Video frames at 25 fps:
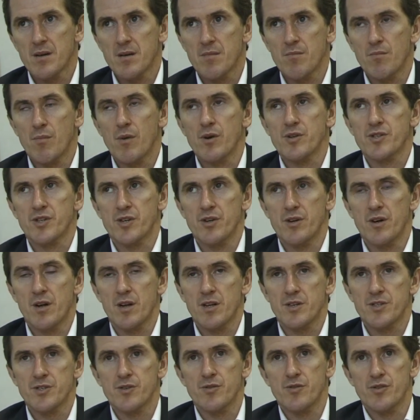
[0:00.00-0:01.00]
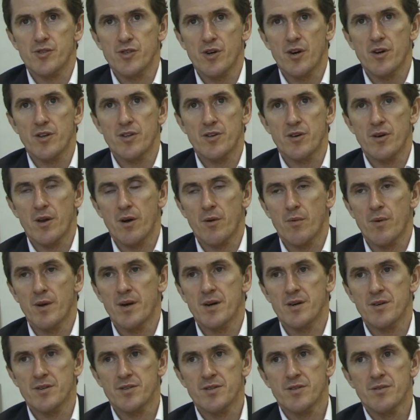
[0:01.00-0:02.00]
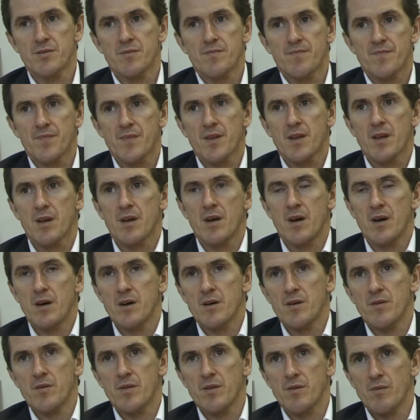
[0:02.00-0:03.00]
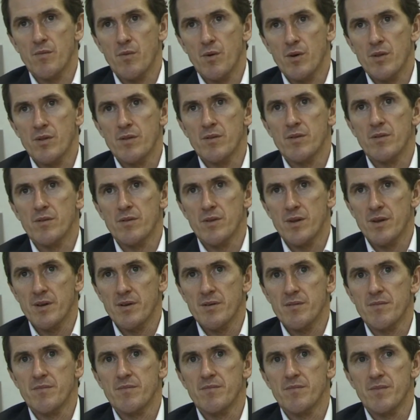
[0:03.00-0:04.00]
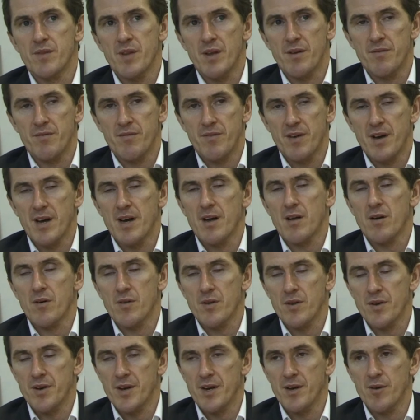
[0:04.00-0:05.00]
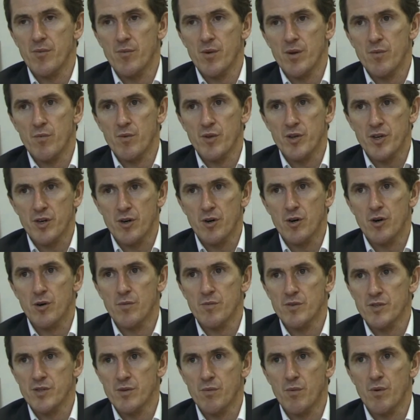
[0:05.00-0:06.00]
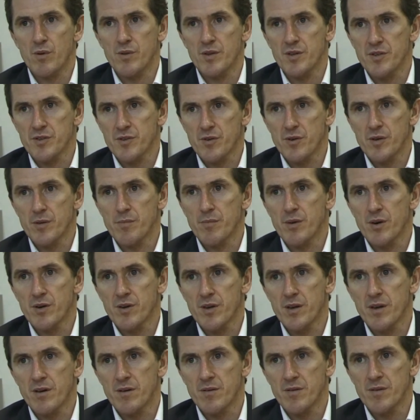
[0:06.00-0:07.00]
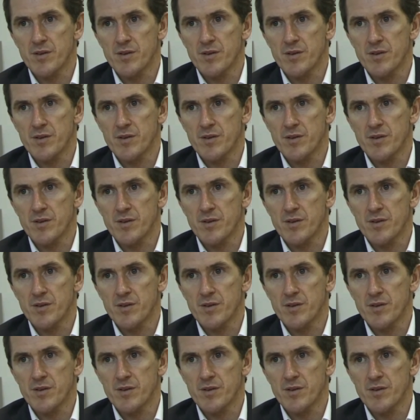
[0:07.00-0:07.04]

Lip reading: much and all as you enjoy the other winners, the one that fell or that didn't win when you go home is the one that's going to bug you.